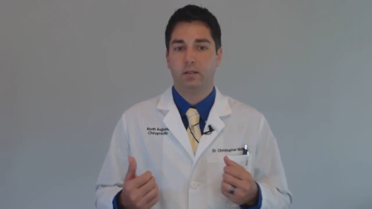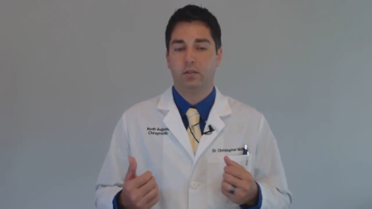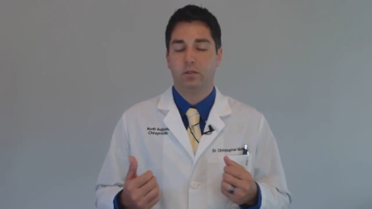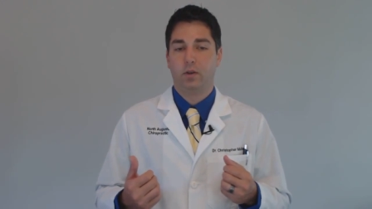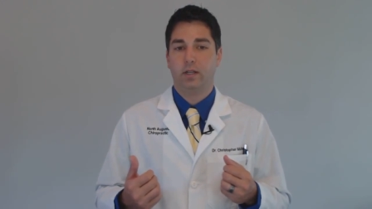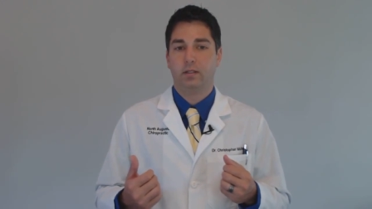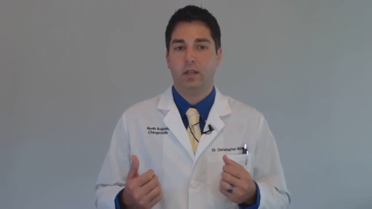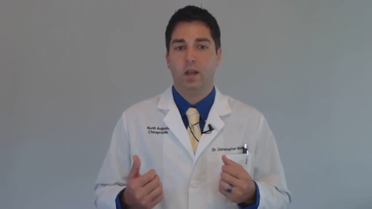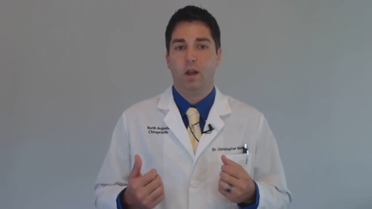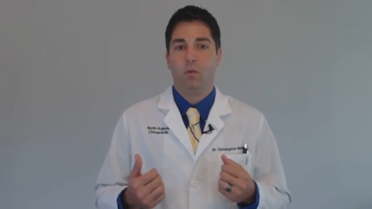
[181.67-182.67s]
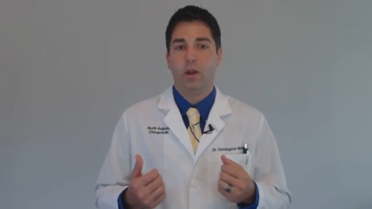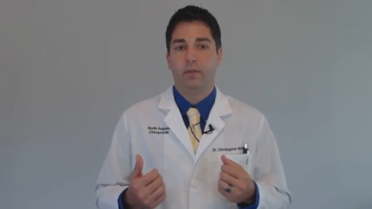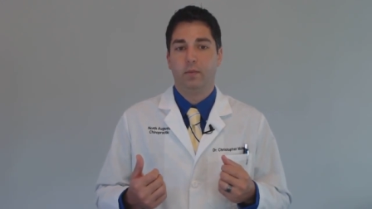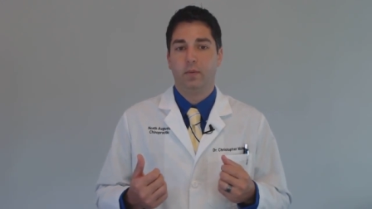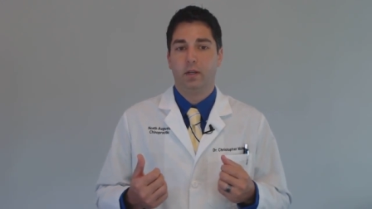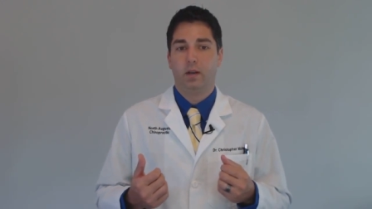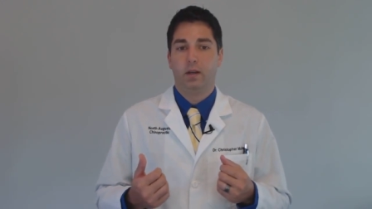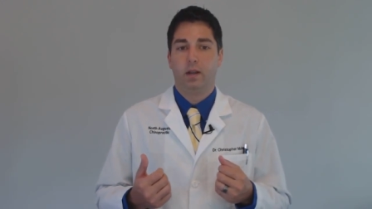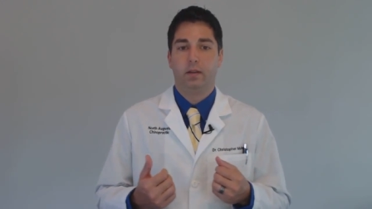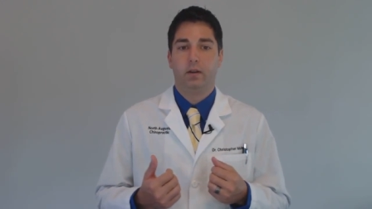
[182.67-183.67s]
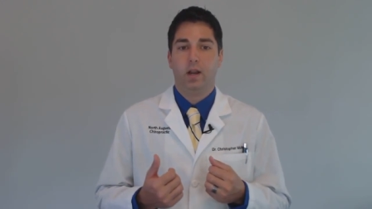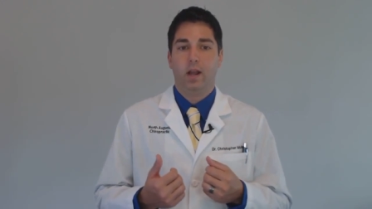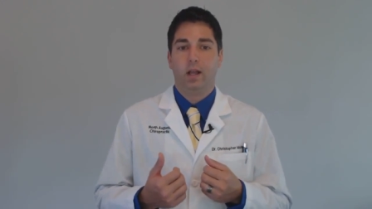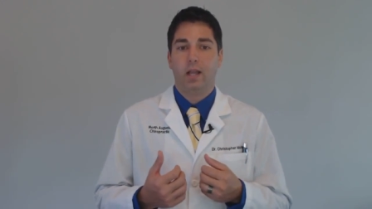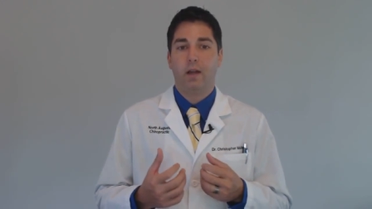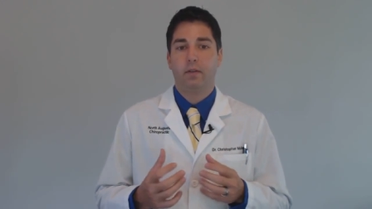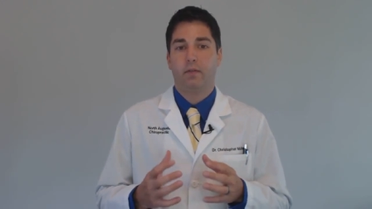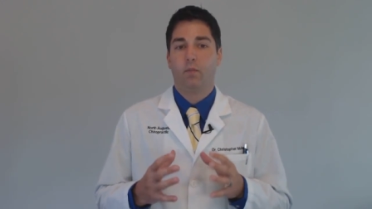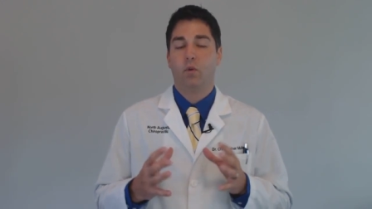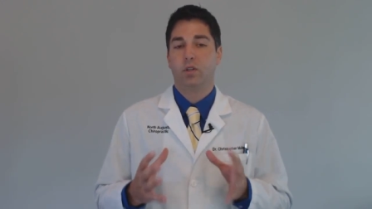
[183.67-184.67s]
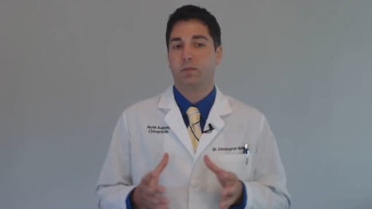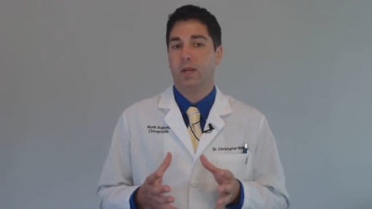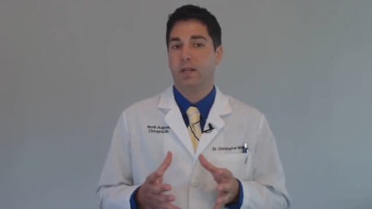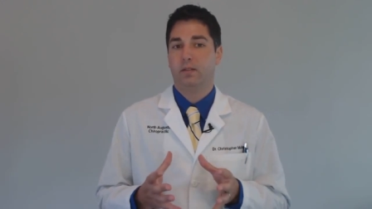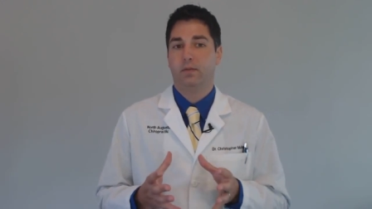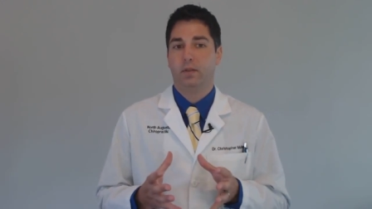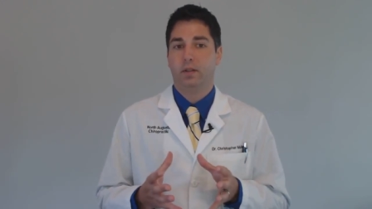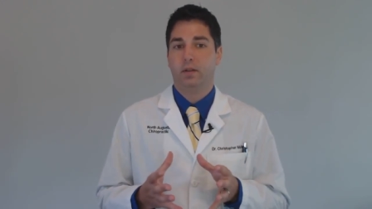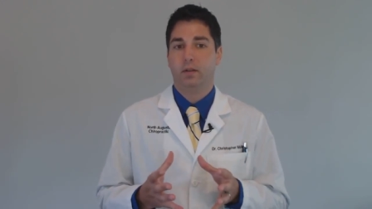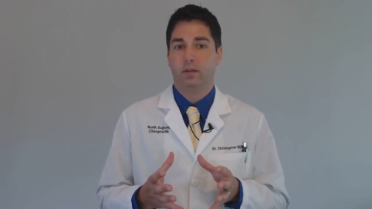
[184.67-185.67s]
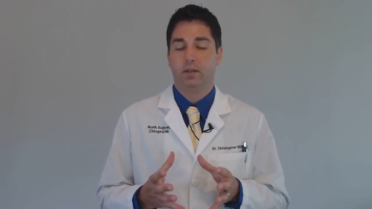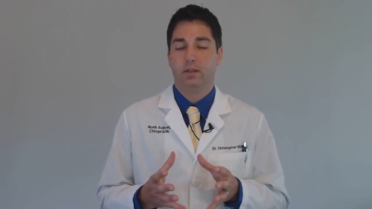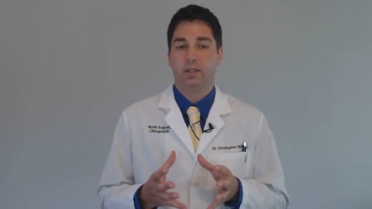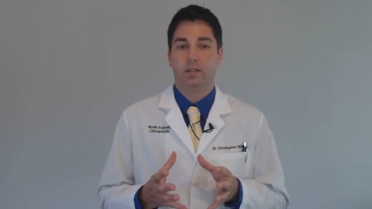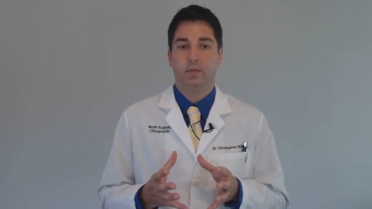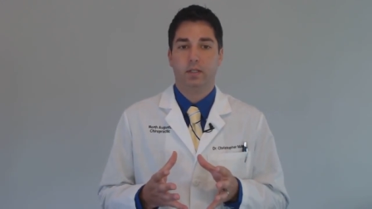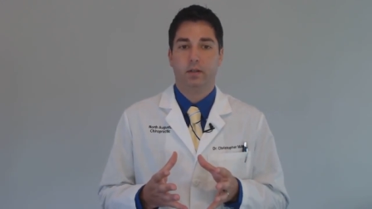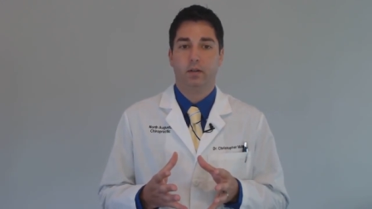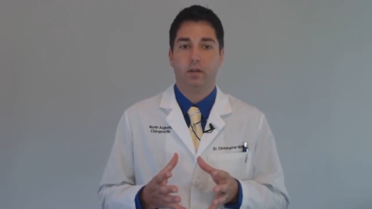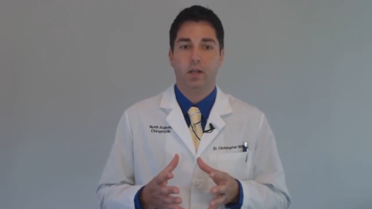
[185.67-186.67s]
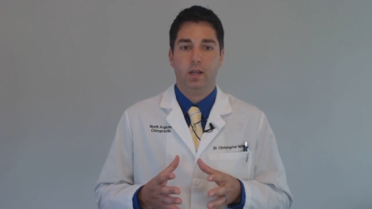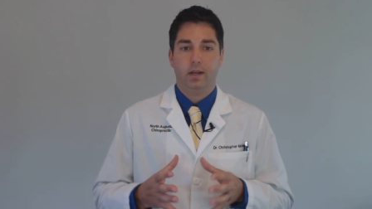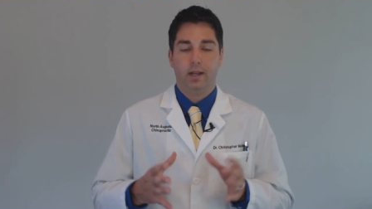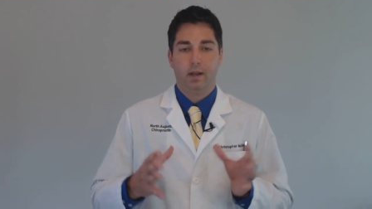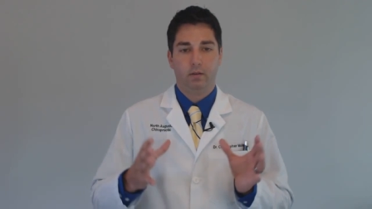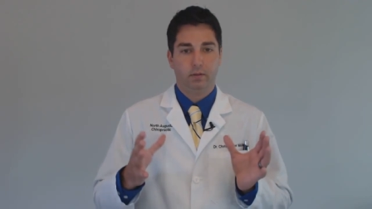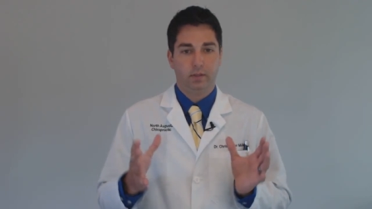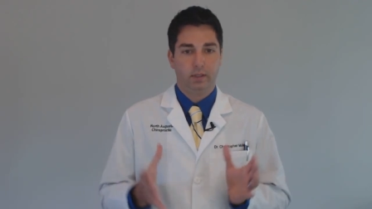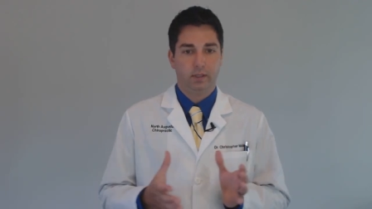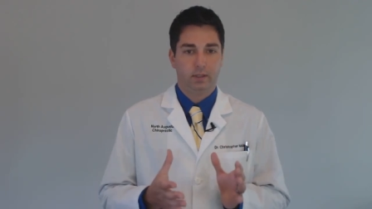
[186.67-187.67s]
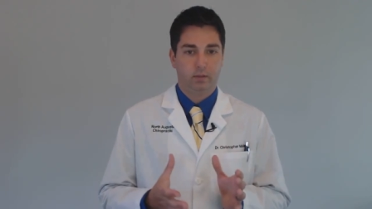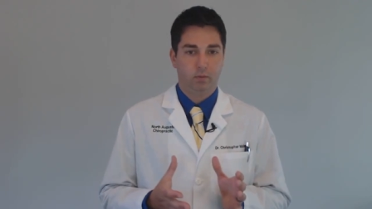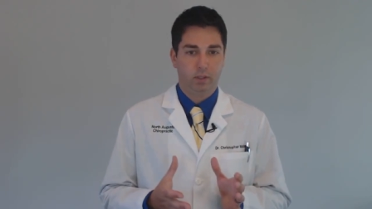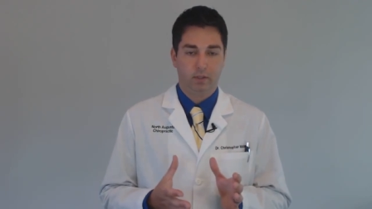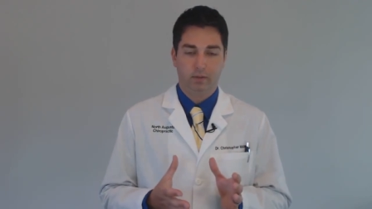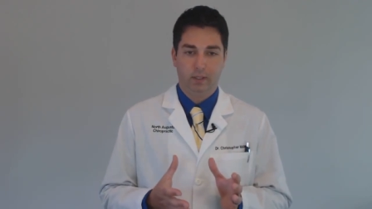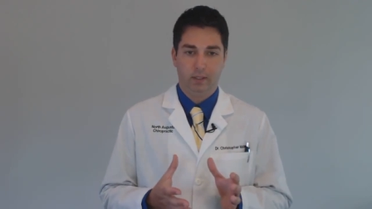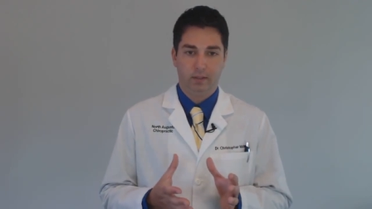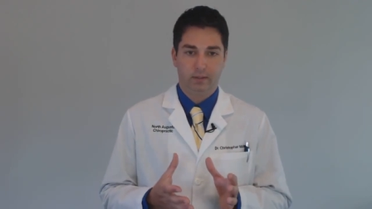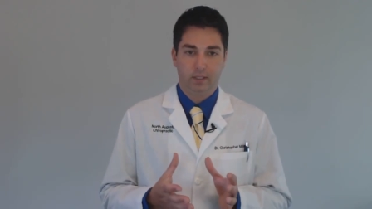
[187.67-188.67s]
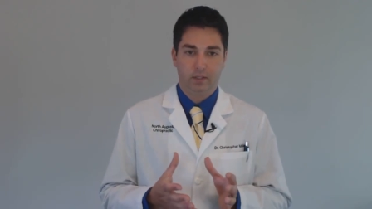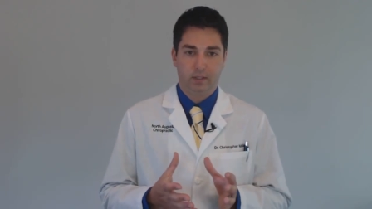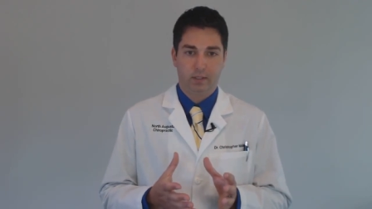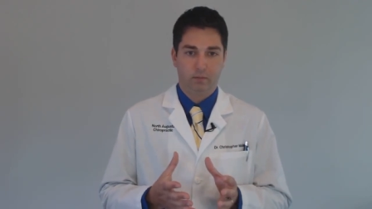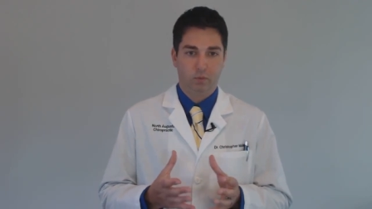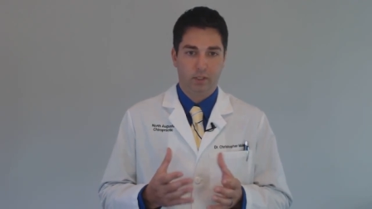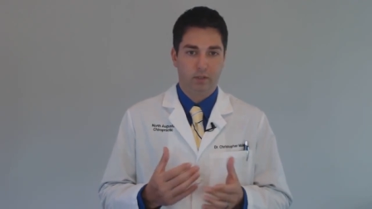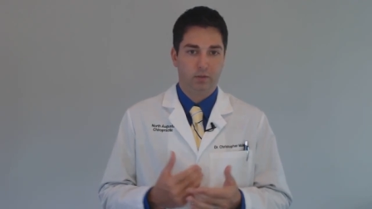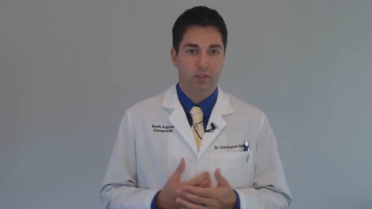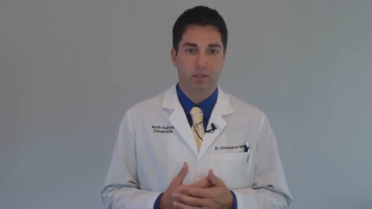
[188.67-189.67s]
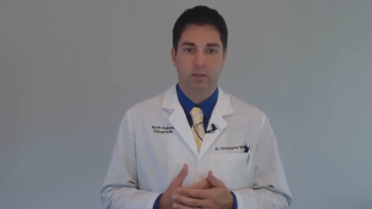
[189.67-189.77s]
the joints away from another, allowing for more space for the disc material. Now, the disc will essentially reduce